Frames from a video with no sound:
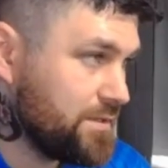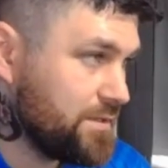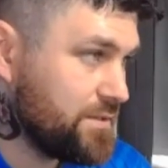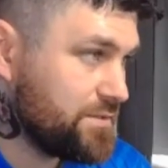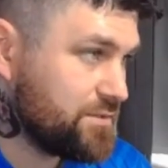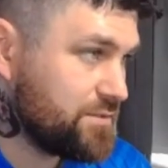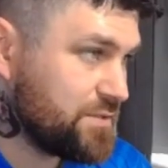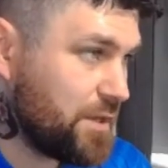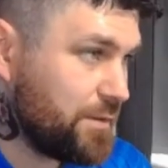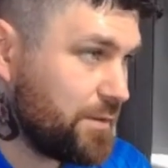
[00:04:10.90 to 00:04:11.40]

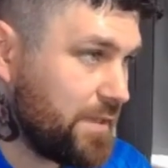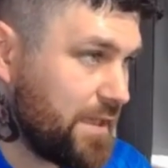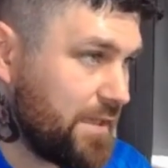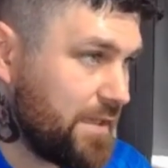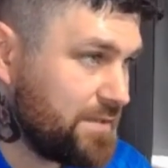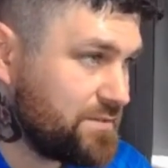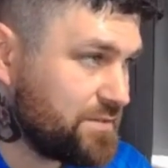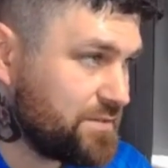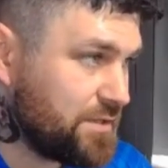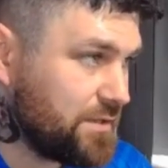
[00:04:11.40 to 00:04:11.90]
So yeah,
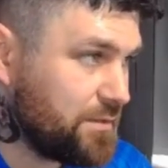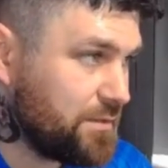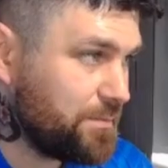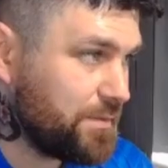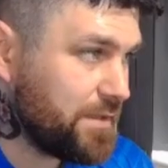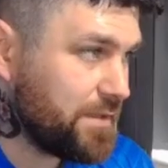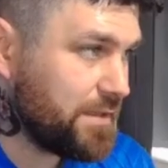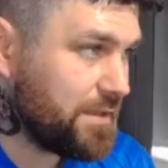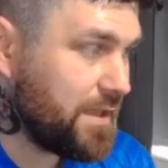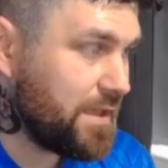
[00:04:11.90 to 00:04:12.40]
it's gonna
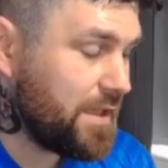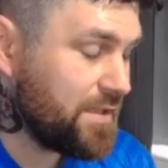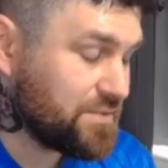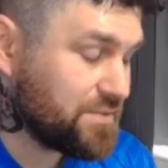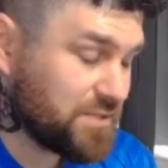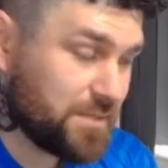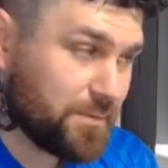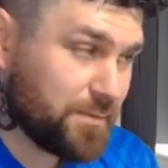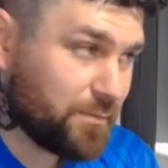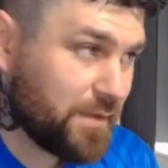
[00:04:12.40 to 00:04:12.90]
be
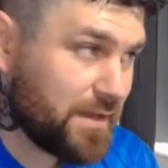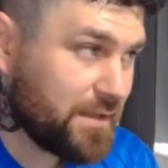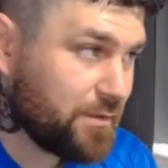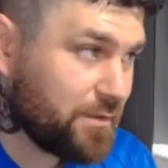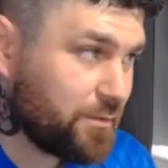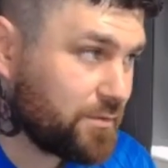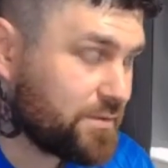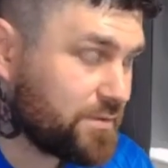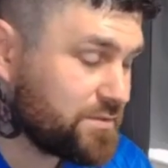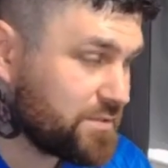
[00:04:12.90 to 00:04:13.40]
really
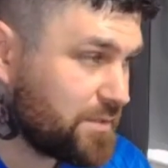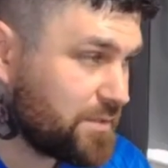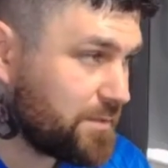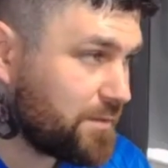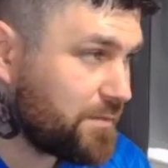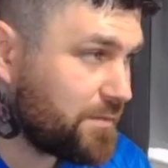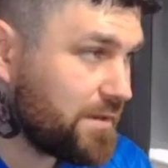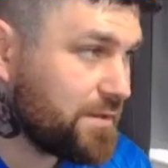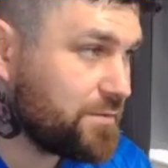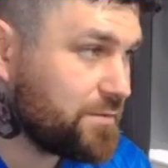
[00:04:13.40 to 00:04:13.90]
good. It's gonna be a
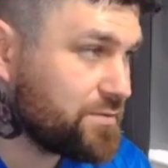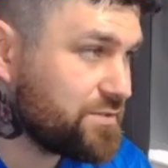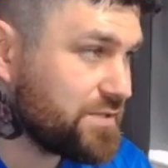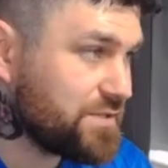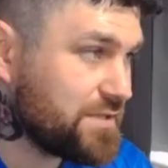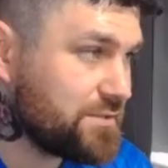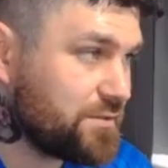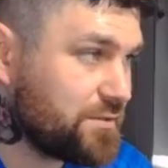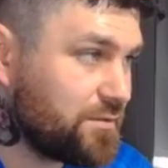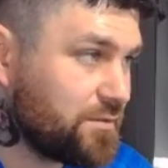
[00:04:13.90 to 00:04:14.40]
really good
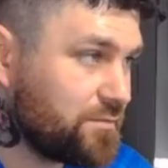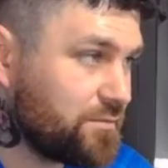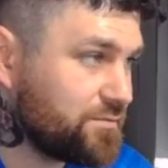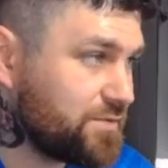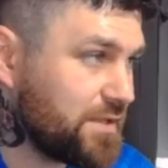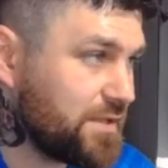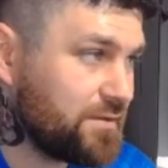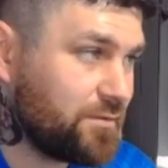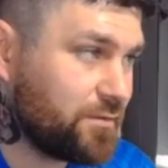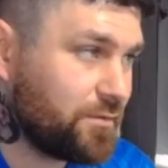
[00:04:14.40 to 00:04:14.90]
season, like I've
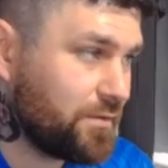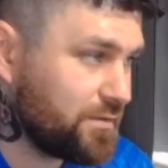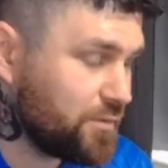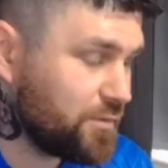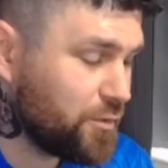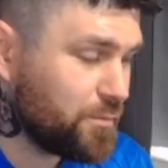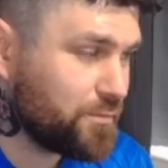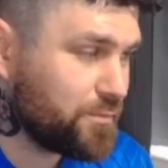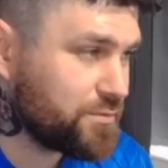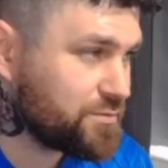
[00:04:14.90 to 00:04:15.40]
said like
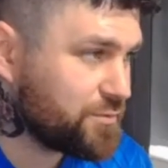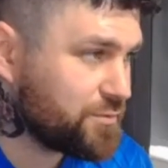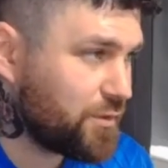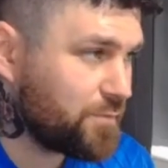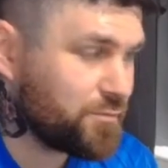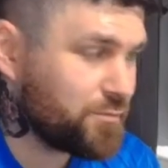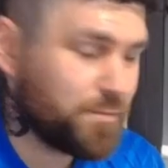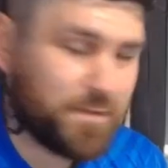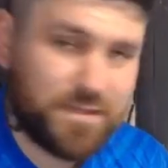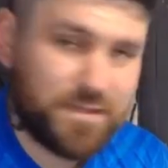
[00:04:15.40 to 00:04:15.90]
numerous
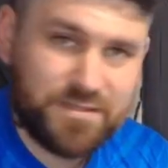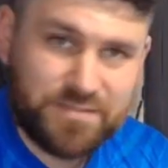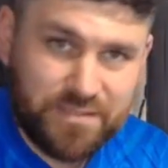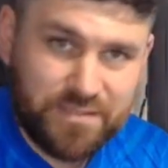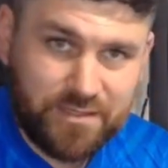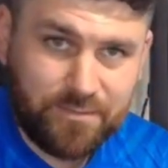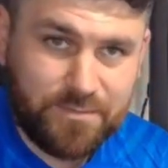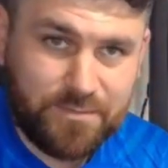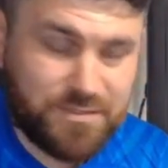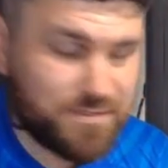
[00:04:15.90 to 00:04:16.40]
times. I bet you're
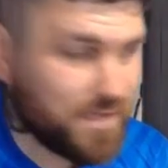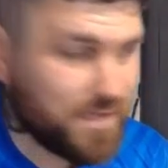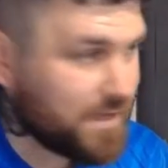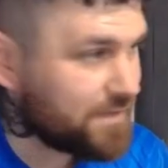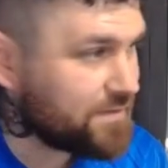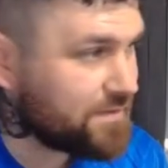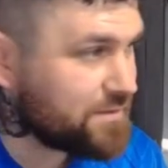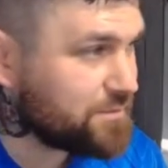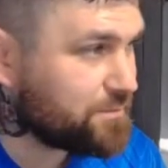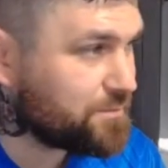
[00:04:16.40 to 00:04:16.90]
sick of me
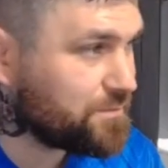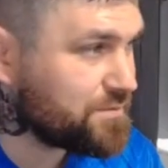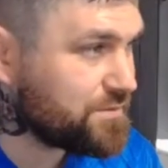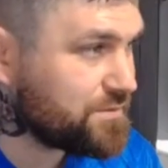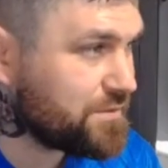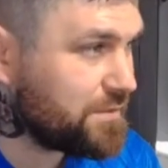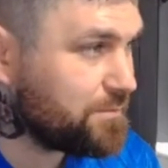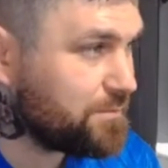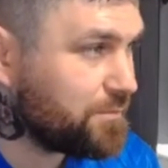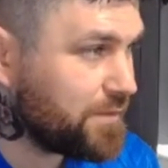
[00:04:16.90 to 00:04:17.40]
saying this, but
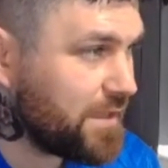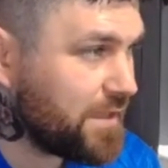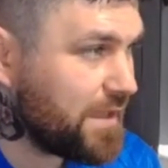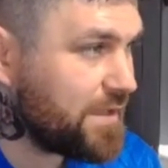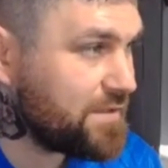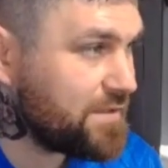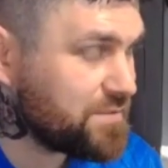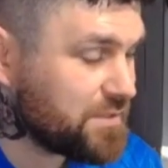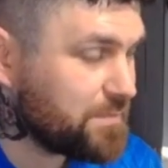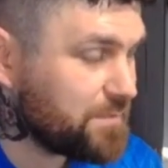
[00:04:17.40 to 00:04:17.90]
yeah,
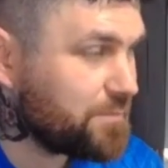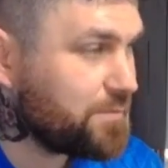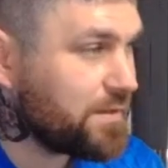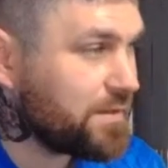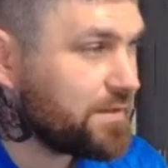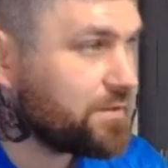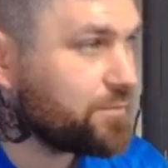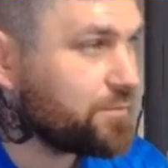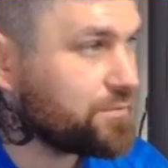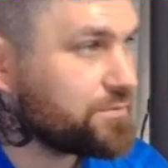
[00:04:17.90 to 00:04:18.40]
it's gonna be
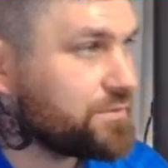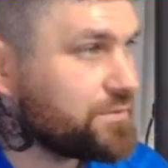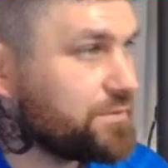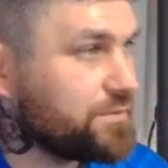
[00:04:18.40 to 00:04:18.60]
really good.